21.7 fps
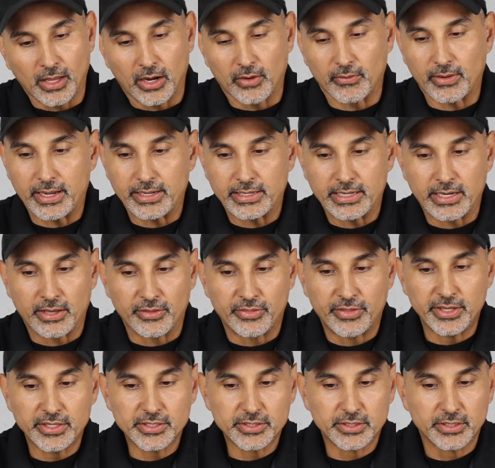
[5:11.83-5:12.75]
All right, now
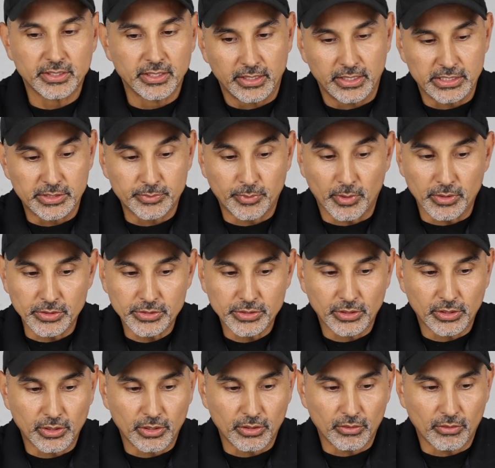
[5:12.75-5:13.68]
this is supposed to
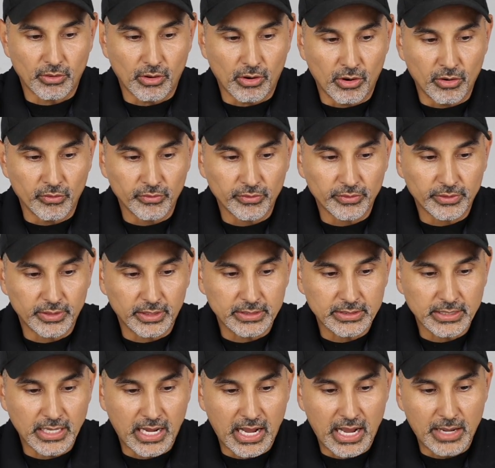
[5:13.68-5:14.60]
go over the
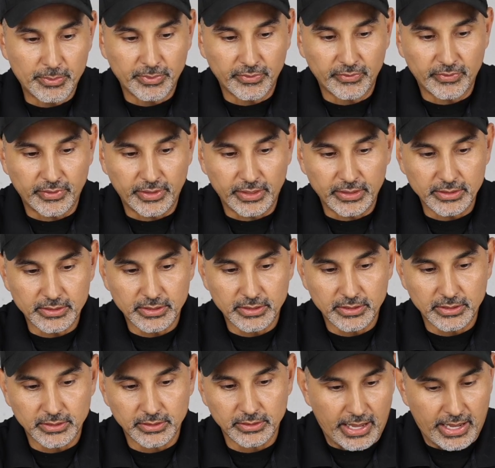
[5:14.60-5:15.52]
top of
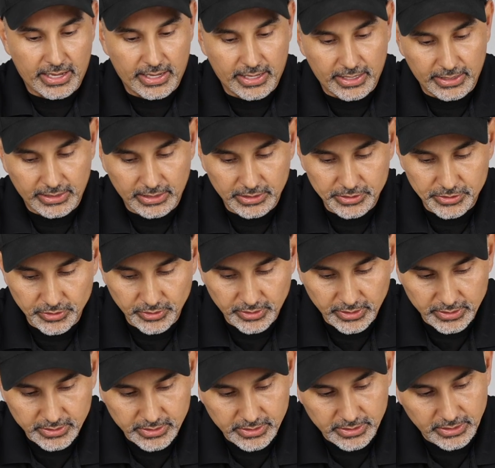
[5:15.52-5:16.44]
this, and as you
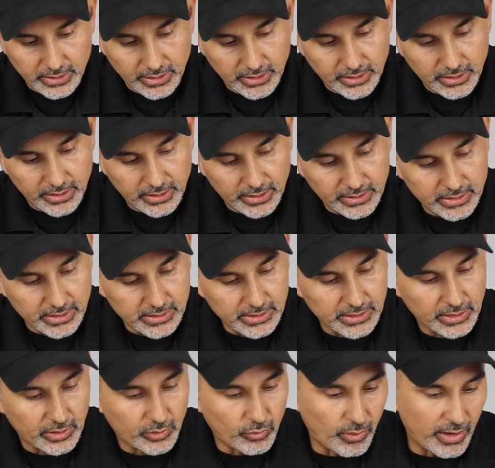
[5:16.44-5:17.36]
can see, it
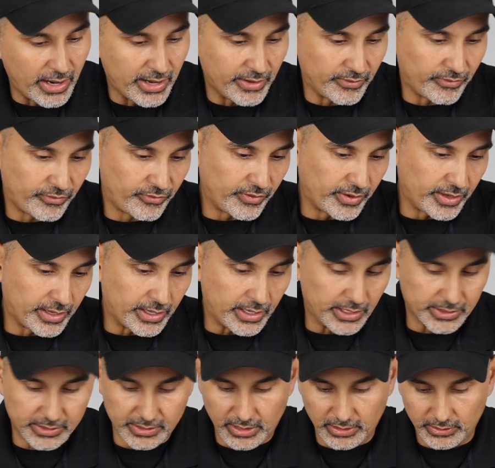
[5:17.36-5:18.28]
doesn't quite fit.
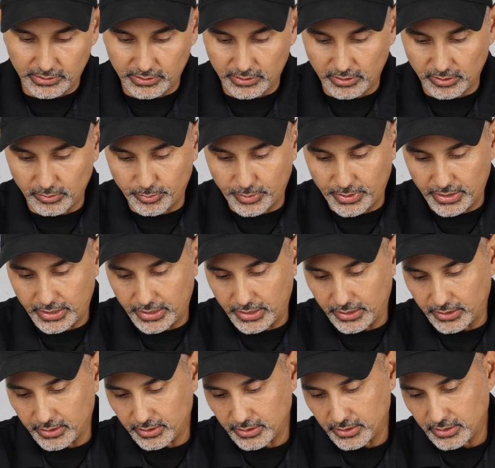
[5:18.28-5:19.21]
It's a little
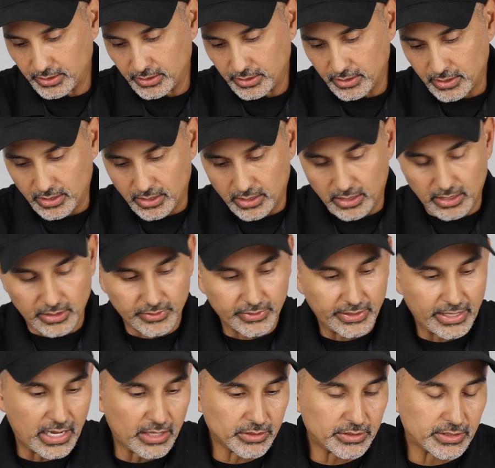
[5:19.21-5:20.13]
big on
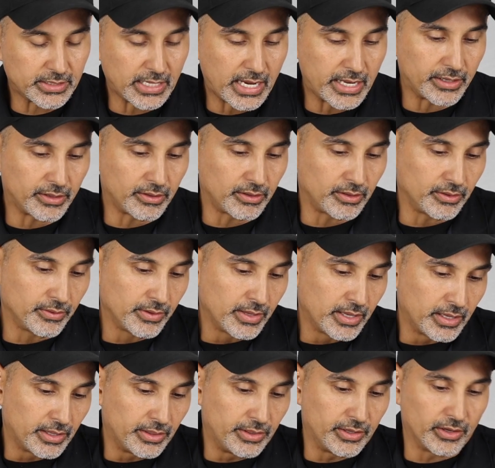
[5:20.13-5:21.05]
the outside. Now,
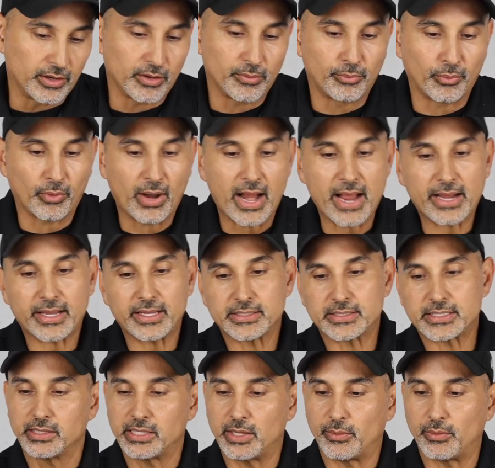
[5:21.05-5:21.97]
there are
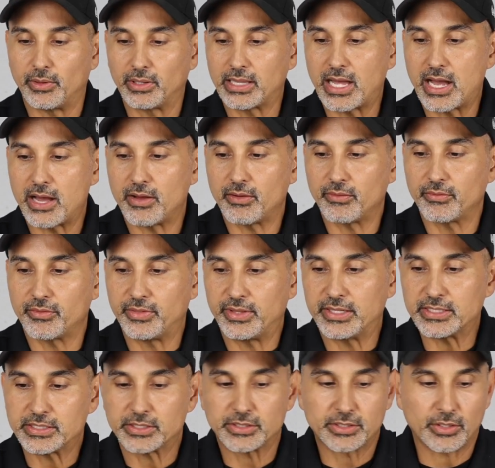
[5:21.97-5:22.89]
brackets that will allow
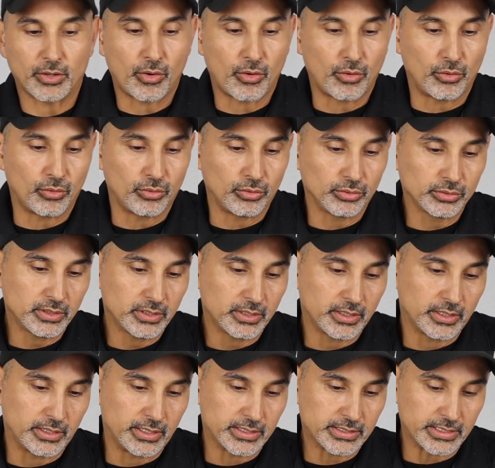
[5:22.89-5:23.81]
this to hold
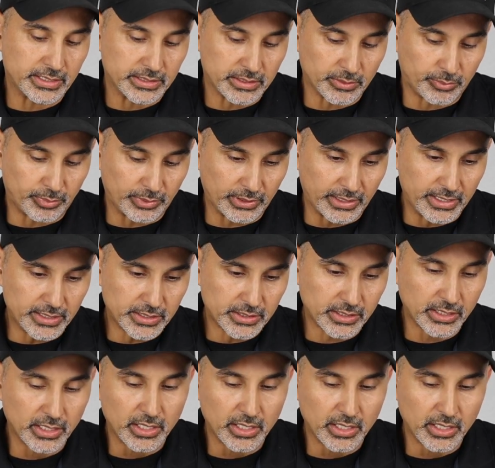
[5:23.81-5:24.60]
this into place.